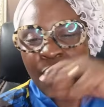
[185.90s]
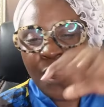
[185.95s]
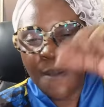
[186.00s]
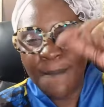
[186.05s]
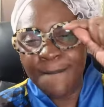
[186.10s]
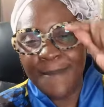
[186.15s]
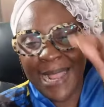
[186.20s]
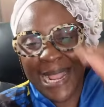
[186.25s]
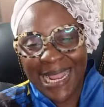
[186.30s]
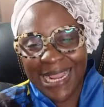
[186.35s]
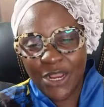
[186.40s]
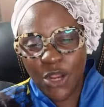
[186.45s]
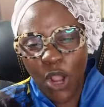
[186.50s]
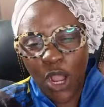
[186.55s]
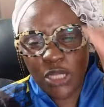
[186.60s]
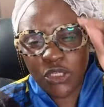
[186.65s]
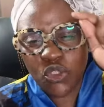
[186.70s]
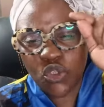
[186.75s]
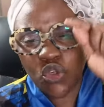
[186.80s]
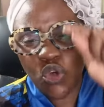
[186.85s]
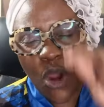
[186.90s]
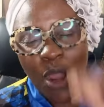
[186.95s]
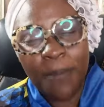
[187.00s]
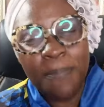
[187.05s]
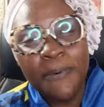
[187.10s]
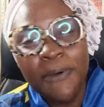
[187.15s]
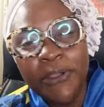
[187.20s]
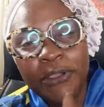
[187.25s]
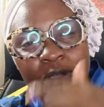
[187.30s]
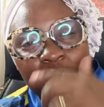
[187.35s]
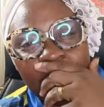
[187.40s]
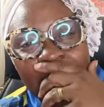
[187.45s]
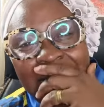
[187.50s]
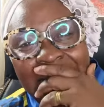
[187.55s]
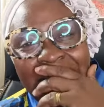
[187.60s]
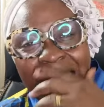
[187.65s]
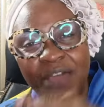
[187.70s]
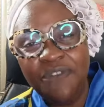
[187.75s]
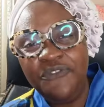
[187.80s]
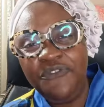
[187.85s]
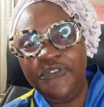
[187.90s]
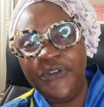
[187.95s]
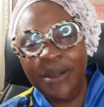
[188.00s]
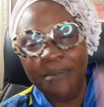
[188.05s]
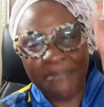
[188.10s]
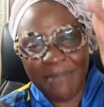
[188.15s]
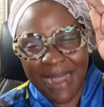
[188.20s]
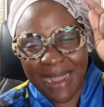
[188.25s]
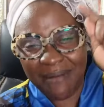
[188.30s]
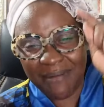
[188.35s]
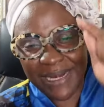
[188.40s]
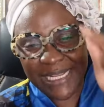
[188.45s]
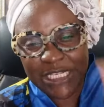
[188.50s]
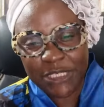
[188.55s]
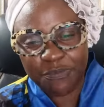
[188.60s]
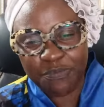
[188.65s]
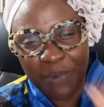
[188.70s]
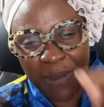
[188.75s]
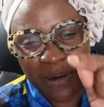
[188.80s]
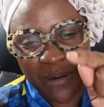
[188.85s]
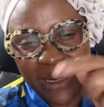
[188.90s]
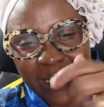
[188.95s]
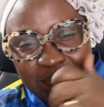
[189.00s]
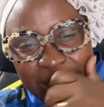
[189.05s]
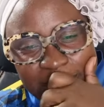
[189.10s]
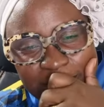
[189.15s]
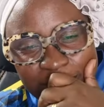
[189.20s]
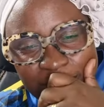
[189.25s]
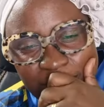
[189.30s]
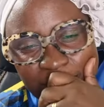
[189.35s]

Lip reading: May God trouble you. Every marine spirit,